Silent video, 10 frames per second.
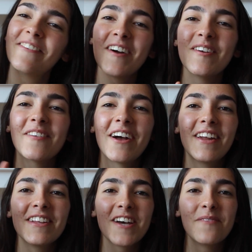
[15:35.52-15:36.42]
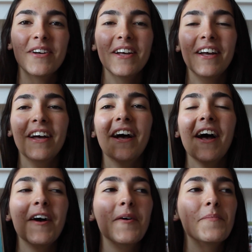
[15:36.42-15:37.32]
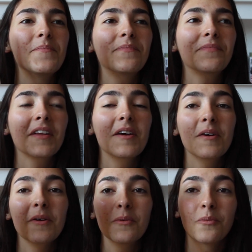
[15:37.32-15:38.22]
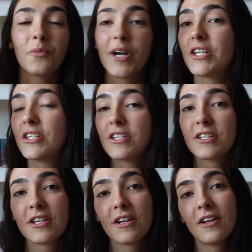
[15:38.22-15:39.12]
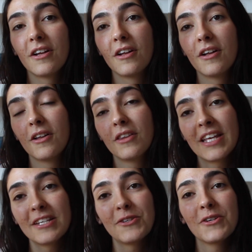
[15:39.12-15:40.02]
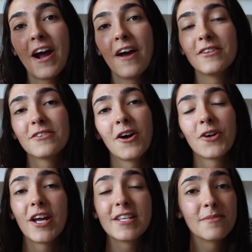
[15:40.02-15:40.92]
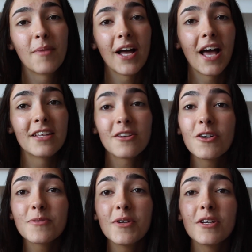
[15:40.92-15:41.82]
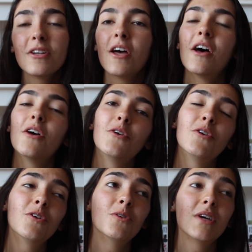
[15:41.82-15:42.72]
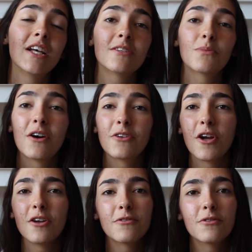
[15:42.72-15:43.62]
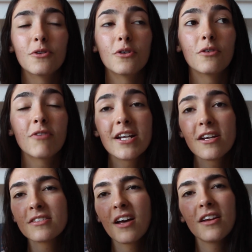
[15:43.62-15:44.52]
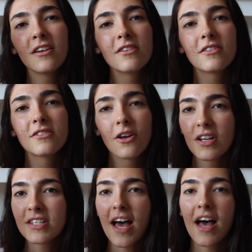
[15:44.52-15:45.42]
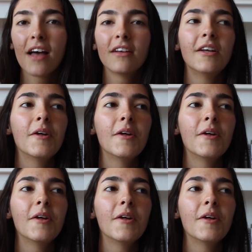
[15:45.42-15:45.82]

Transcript: the right way around that time. Um, which these two characters are created by Alice Oseman, who is well known for Radio Silence, Solitaire,